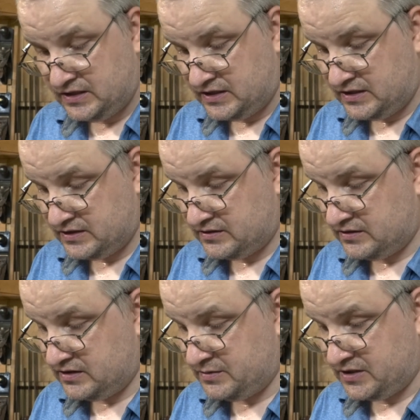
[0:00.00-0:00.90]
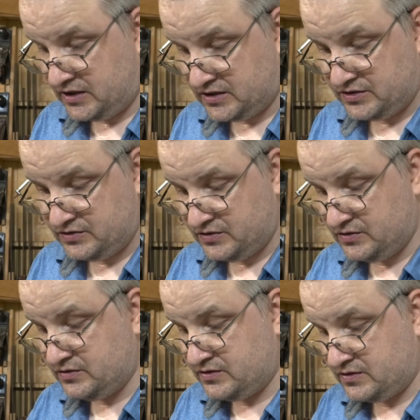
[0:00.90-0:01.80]
It's a little bit hard to
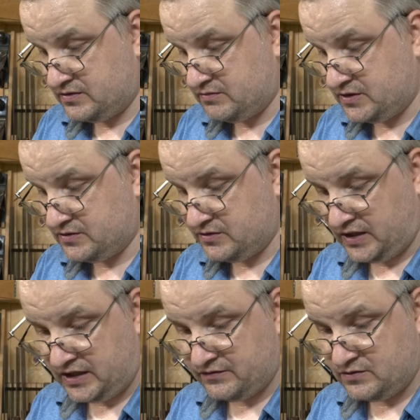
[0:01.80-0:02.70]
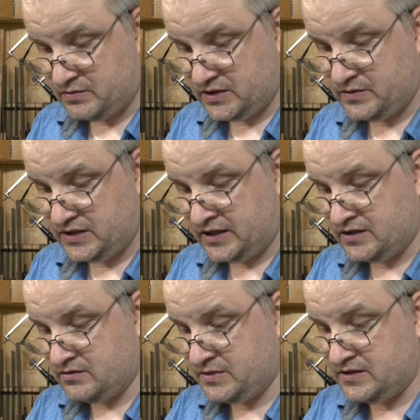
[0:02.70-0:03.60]
use because you have to play with
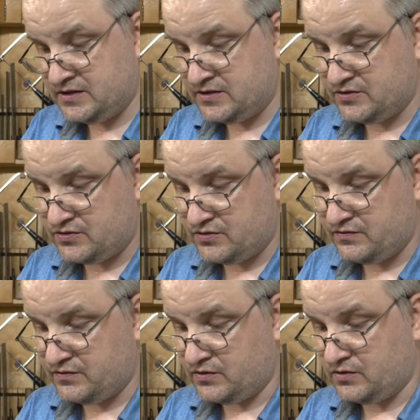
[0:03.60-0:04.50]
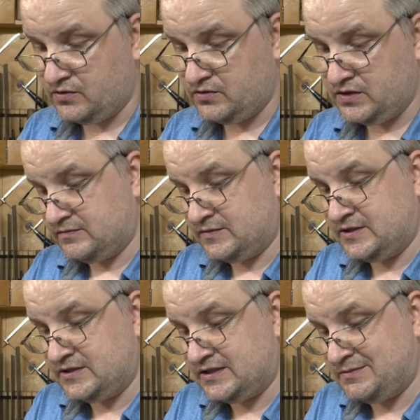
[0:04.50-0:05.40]
angle, but this is true for all
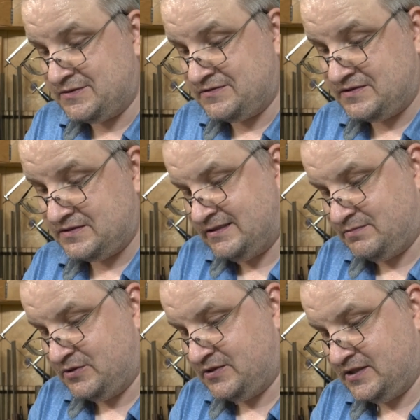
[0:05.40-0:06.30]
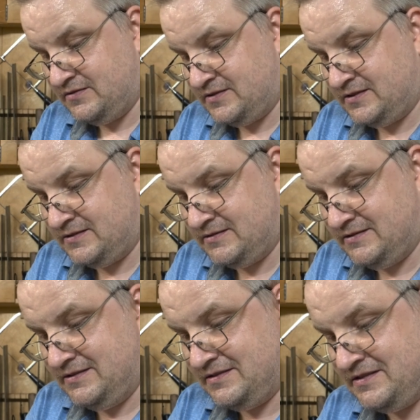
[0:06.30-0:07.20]
this type of spokeshaves.
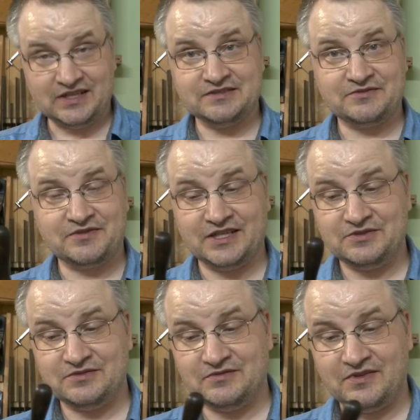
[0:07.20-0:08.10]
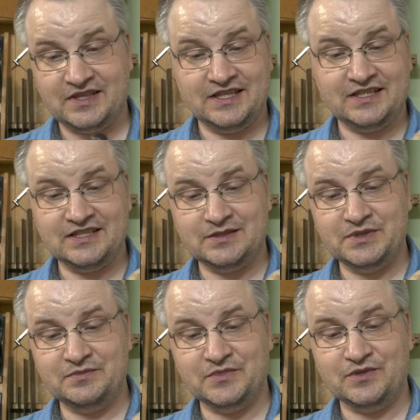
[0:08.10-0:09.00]
I'll try to think a little
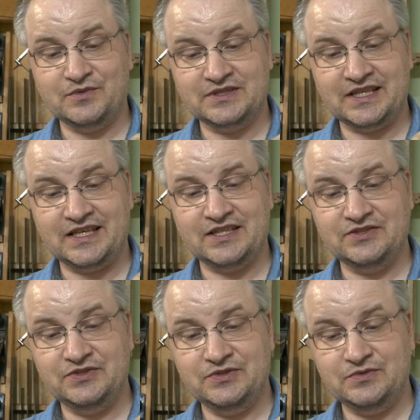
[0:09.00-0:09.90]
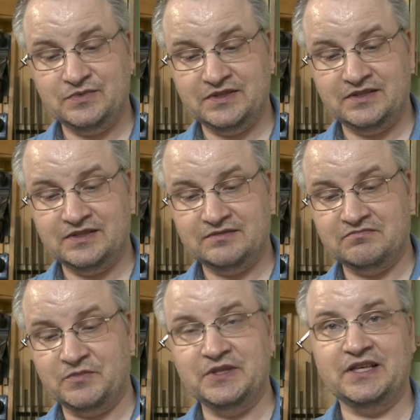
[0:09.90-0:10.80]
bit more what I can do with
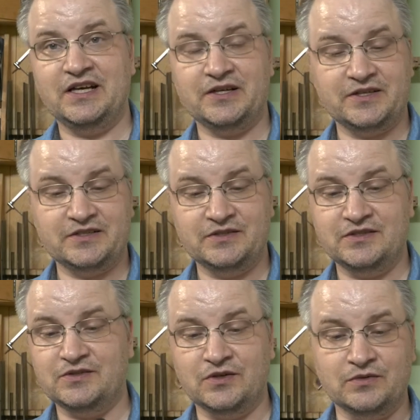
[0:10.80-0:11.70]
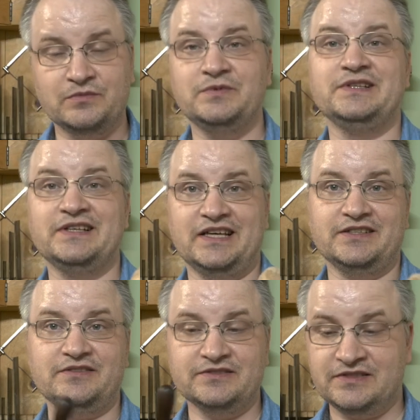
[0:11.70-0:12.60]
the cutter or with the
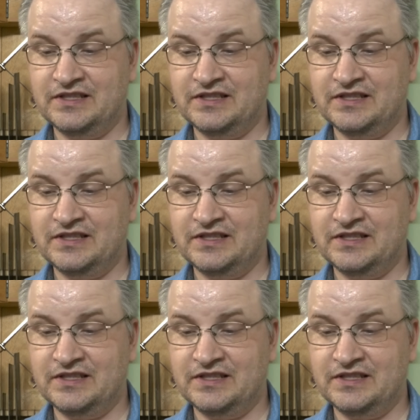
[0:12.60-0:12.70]
handles,